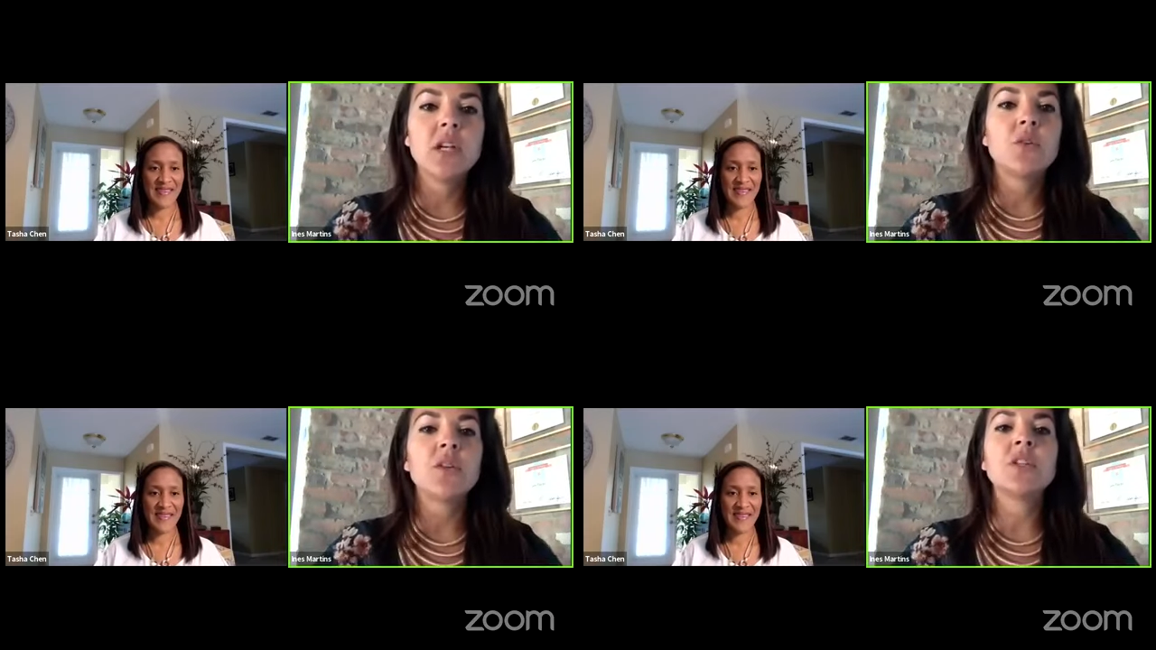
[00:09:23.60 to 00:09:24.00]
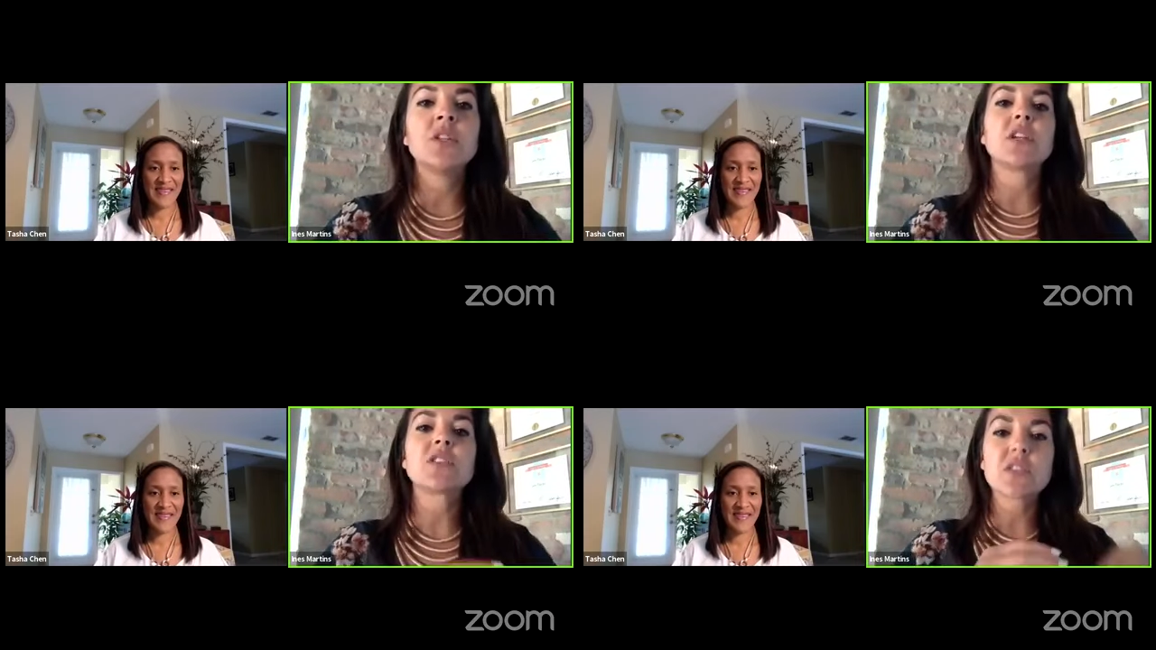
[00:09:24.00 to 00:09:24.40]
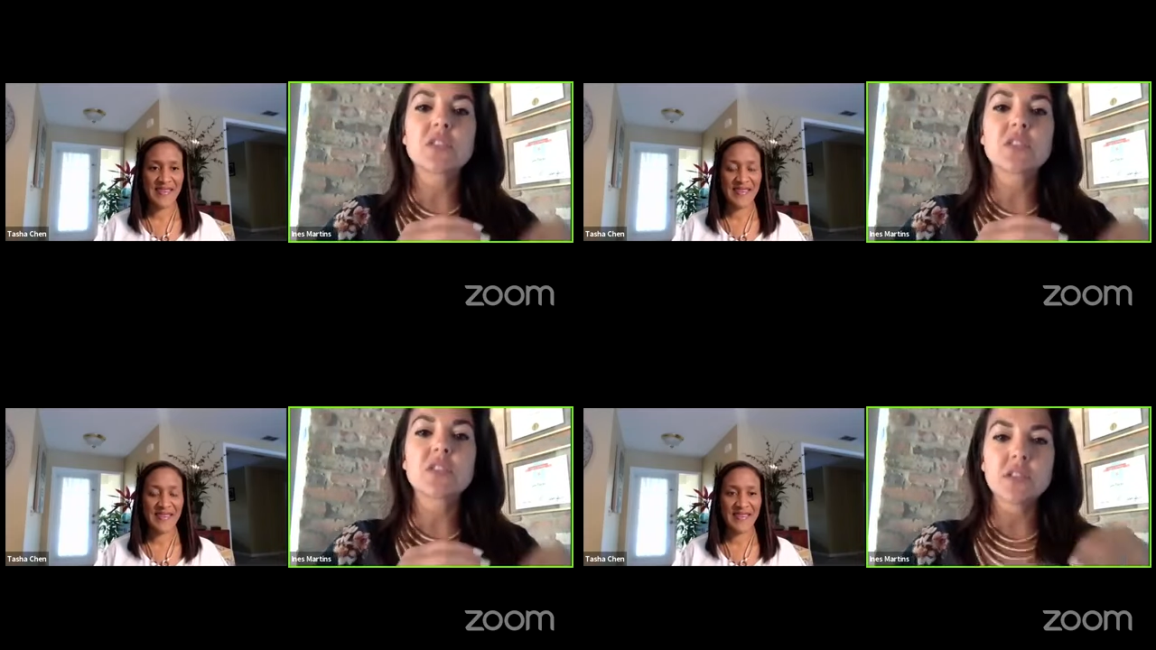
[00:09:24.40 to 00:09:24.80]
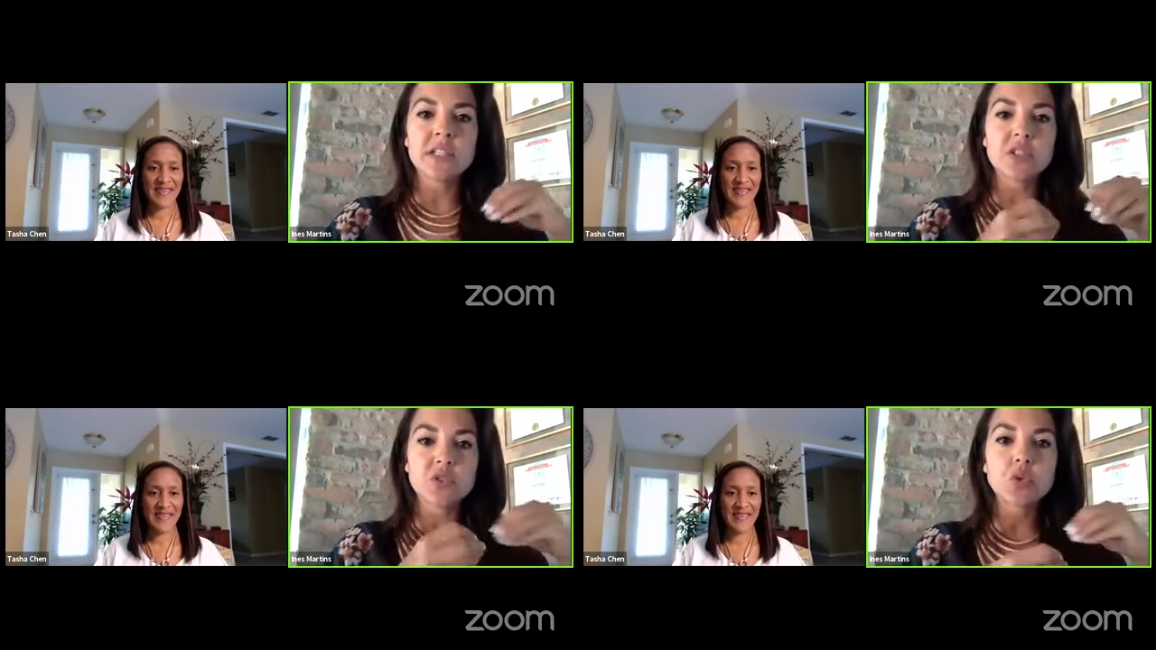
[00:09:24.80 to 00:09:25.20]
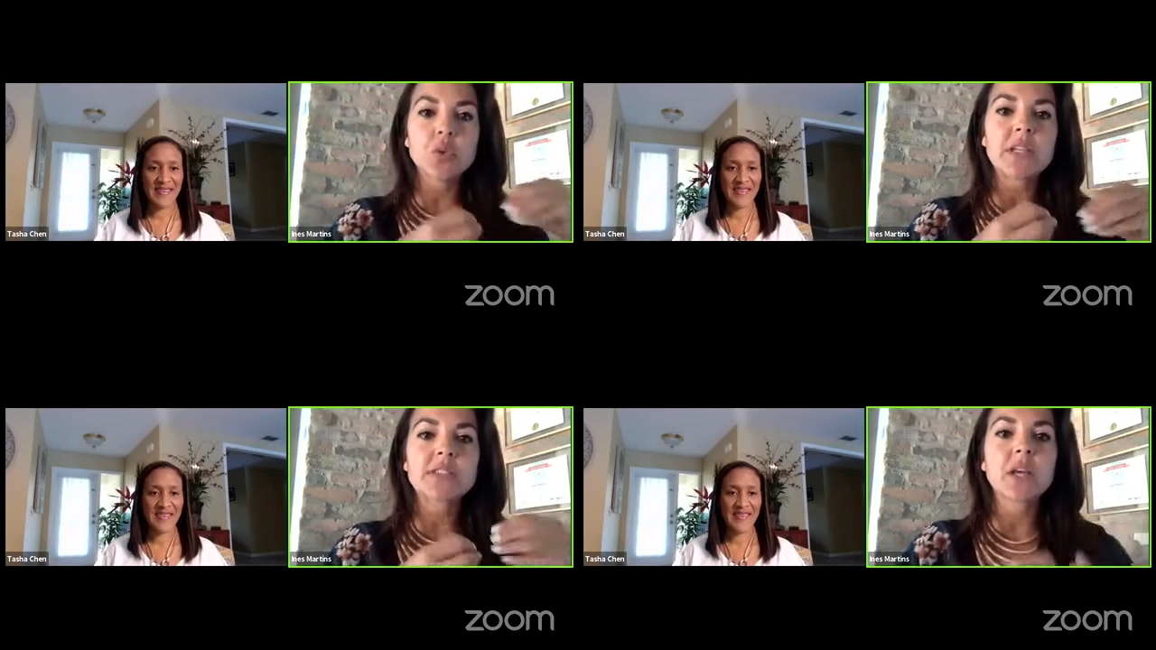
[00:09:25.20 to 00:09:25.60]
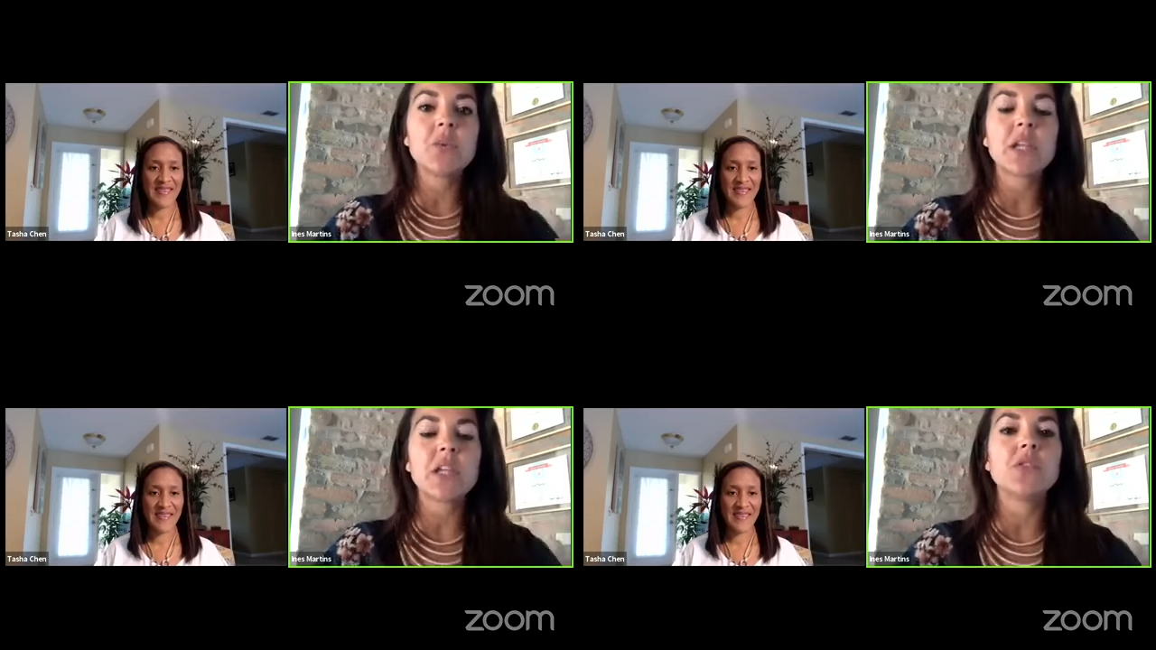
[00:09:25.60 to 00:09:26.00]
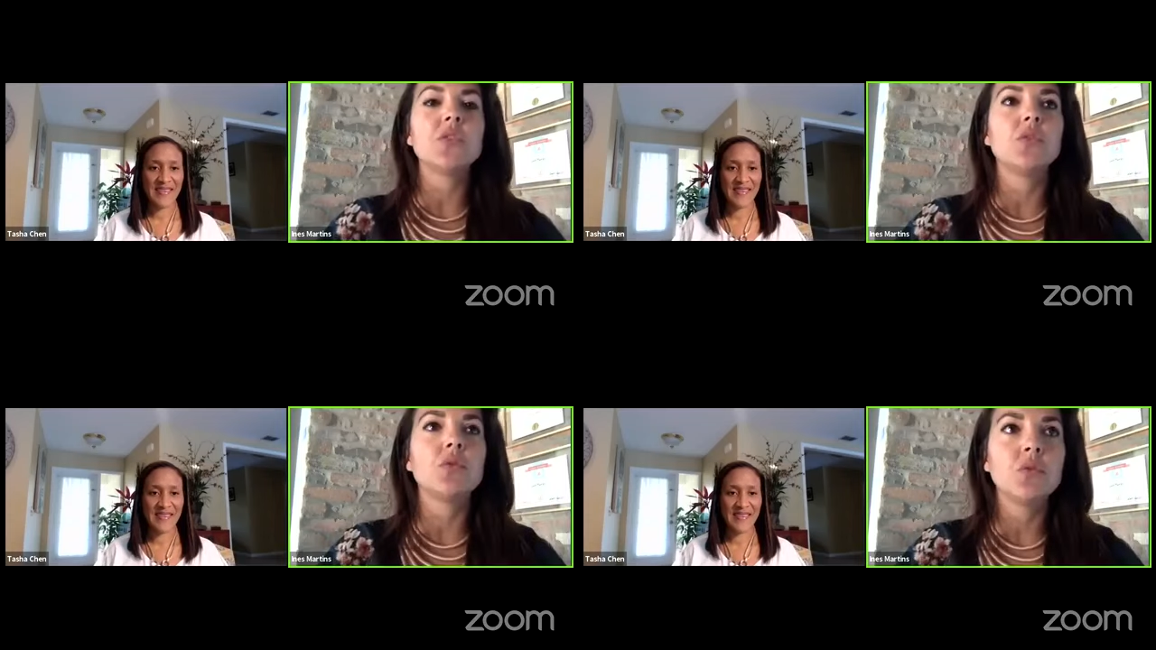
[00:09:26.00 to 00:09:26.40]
Speaker 1: you know, there's little tweaks that we can do.